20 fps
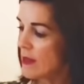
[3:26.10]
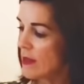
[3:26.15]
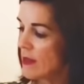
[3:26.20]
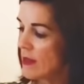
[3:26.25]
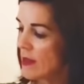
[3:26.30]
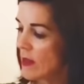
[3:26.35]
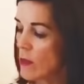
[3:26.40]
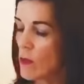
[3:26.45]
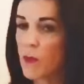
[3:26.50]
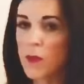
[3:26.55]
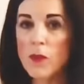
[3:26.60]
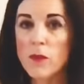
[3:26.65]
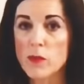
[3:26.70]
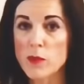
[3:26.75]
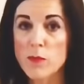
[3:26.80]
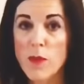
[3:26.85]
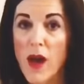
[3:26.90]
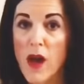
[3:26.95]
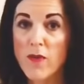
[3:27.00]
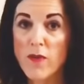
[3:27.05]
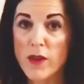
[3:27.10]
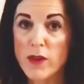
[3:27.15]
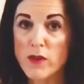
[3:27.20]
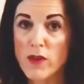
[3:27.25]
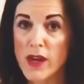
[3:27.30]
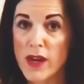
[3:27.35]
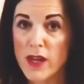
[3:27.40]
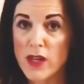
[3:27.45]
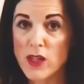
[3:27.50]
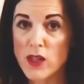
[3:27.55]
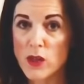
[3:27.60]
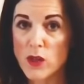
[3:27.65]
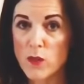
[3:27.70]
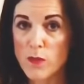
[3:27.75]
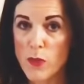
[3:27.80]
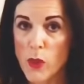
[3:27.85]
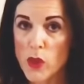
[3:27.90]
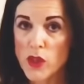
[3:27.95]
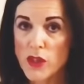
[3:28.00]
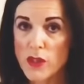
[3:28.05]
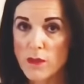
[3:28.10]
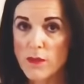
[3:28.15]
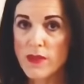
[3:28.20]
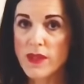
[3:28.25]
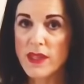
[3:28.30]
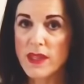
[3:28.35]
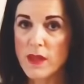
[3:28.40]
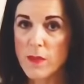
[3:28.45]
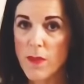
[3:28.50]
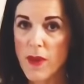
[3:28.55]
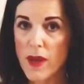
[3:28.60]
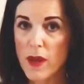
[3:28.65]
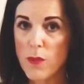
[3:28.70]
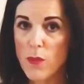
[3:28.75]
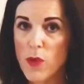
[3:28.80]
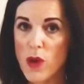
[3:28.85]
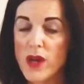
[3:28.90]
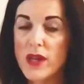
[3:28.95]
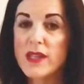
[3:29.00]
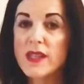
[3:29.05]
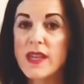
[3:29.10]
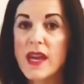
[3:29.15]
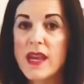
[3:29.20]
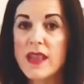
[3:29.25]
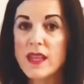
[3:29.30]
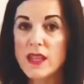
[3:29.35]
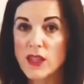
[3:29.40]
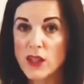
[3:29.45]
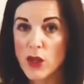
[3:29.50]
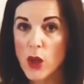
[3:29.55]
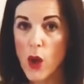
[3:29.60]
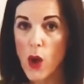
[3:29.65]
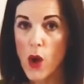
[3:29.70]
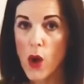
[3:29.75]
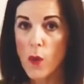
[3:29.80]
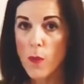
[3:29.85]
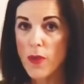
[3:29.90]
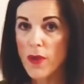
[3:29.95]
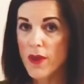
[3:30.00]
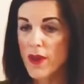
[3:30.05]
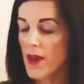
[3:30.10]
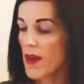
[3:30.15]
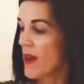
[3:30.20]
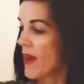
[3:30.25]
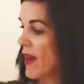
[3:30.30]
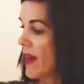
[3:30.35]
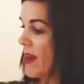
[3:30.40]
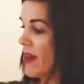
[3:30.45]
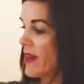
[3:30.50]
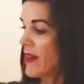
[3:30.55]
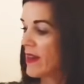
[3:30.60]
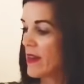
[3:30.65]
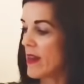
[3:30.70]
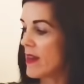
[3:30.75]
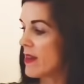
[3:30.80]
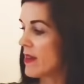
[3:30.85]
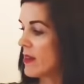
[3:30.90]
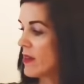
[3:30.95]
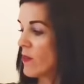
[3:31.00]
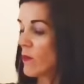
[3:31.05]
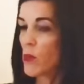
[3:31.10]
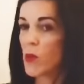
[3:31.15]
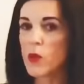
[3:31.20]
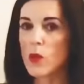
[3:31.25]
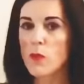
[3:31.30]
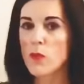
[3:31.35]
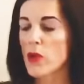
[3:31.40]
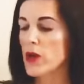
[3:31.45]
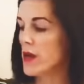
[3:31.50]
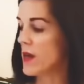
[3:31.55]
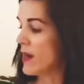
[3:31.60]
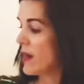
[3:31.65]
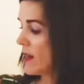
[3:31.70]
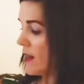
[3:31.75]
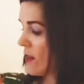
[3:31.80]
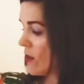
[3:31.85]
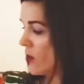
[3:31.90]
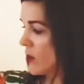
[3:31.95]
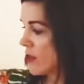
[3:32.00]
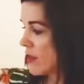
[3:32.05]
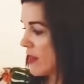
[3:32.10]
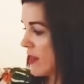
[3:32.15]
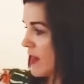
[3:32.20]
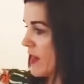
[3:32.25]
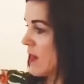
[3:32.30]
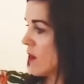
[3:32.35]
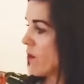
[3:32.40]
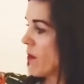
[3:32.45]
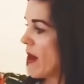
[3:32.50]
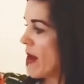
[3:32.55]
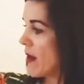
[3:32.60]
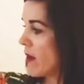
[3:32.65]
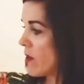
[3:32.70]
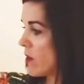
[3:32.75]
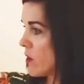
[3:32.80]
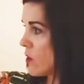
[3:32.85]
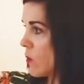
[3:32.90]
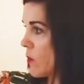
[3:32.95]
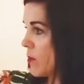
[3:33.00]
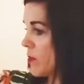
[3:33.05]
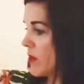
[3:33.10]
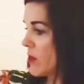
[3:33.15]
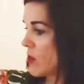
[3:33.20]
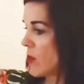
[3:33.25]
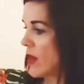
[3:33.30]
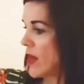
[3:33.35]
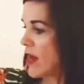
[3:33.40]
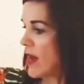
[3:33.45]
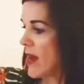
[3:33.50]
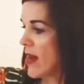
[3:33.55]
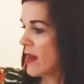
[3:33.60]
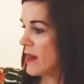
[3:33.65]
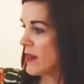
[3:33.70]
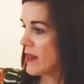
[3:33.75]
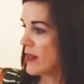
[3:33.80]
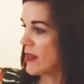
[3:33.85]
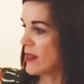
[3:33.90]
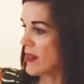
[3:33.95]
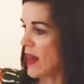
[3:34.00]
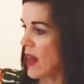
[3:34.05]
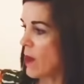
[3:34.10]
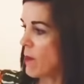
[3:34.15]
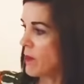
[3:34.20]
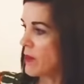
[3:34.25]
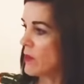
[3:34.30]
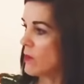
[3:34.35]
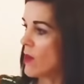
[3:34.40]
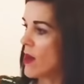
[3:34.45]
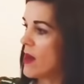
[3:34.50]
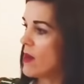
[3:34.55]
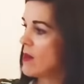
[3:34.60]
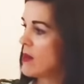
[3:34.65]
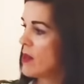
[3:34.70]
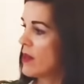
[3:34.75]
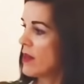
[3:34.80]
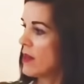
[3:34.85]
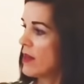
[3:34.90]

So it was perfect really. I could do the bottoms in the bigger print and the top in the smaller print, and as you can see, the back of the swimsuit here has this gap as well.